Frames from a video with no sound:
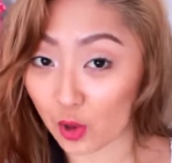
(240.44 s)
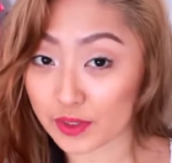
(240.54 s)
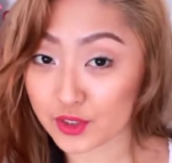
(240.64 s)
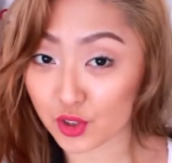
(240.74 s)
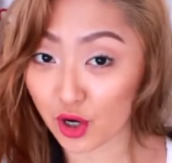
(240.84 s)

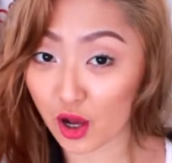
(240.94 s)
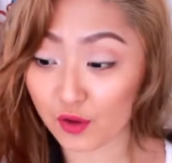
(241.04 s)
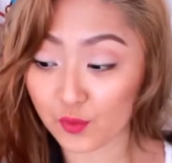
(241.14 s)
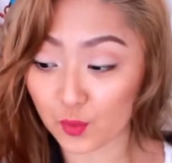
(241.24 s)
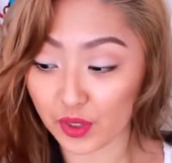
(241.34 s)
always start
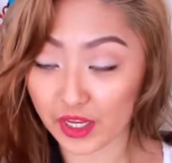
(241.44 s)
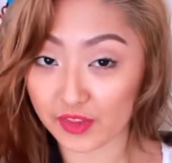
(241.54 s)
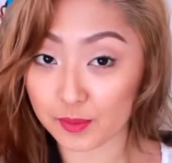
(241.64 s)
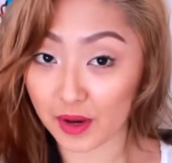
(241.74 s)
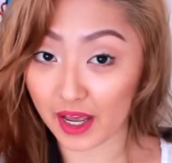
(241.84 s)
off
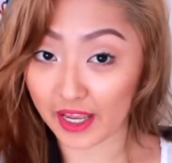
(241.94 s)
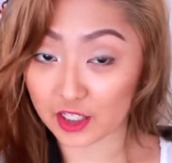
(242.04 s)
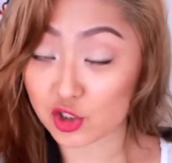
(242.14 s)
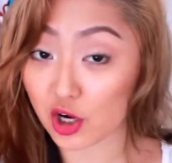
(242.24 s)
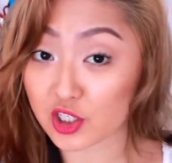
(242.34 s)
with my
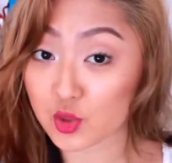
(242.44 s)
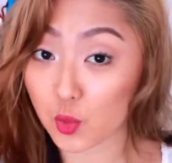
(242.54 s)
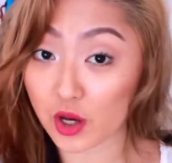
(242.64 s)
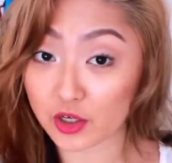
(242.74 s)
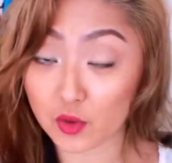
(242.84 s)
Charged
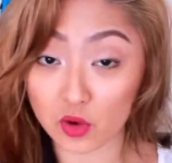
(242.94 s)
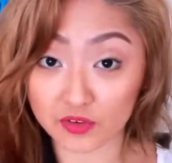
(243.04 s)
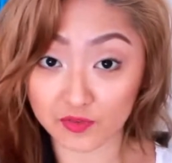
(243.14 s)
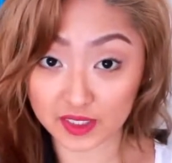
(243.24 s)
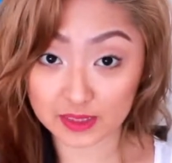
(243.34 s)
Water or
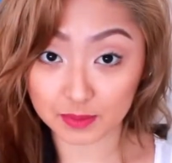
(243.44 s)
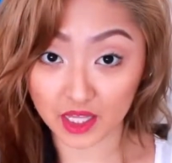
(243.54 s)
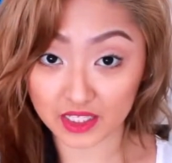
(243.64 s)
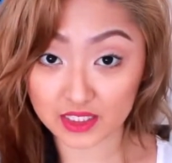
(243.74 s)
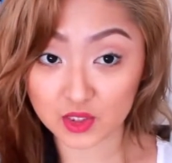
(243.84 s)
Fix
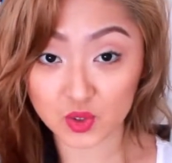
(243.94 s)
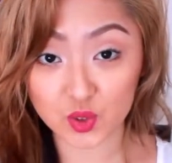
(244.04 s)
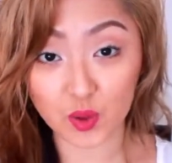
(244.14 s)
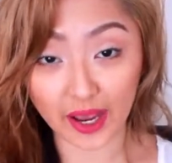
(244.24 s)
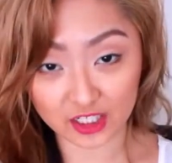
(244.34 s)
Plus
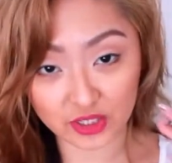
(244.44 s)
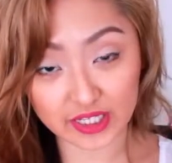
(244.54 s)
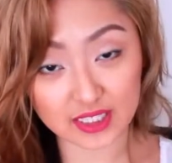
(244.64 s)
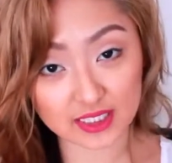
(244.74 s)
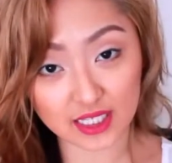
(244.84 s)
to
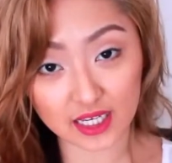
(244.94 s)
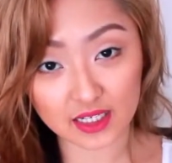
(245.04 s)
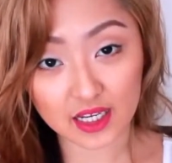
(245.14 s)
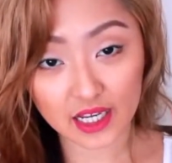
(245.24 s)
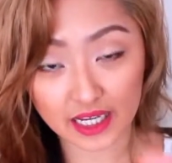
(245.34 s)
hydrate the
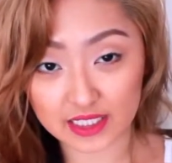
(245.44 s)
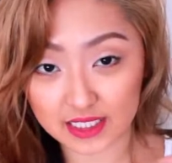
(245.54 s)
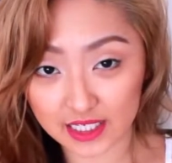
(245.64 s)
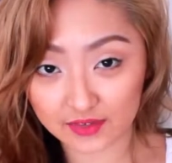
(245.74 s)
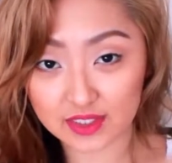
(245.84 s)
skin and to
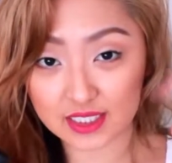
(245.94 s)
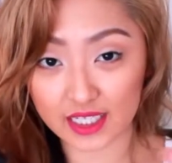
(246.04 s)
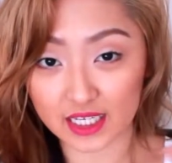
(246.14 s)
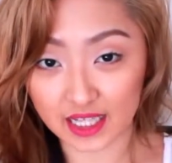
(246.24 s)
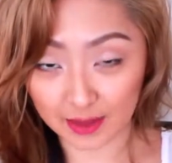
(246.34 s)
give the
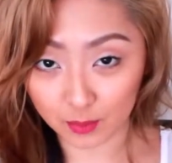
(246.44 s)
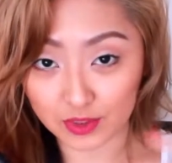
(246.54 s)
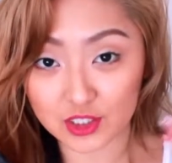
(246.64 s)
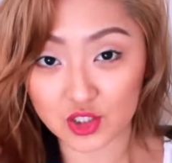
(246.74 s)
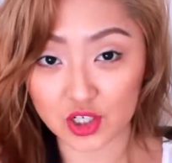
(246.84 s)
skin that
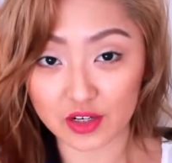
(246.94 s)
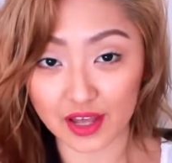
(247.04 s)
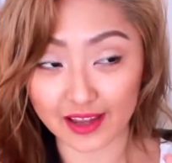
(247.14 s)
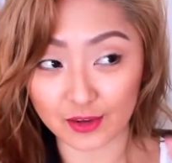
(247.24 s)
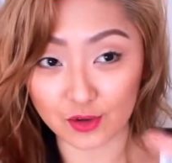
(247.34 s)
moisture
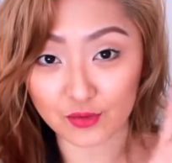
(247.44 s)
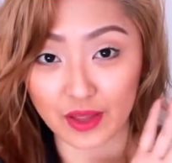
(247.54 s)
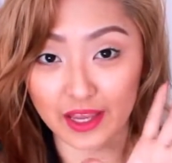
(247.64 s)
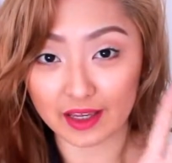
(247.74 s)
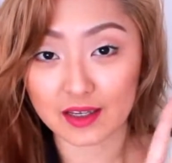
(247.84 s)
that you've
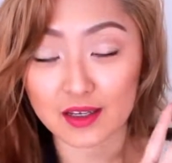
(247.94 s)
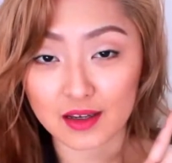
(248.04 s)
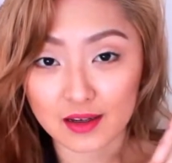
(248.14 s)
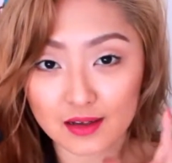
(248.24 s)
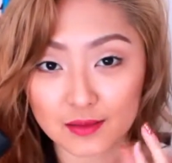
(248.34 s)
like
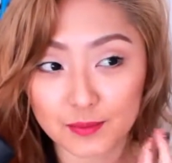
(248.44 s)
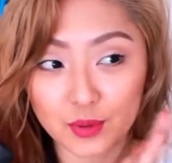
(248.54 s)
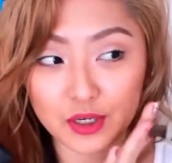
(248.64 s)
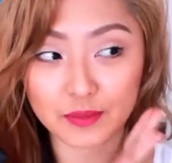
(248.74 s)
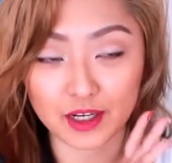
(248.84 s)

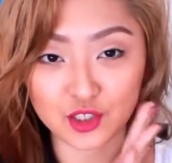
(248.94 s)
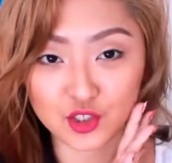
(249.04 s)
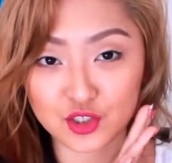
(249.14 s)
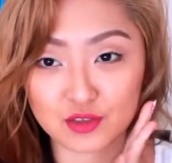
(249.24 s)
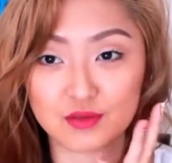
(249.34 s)
pretty much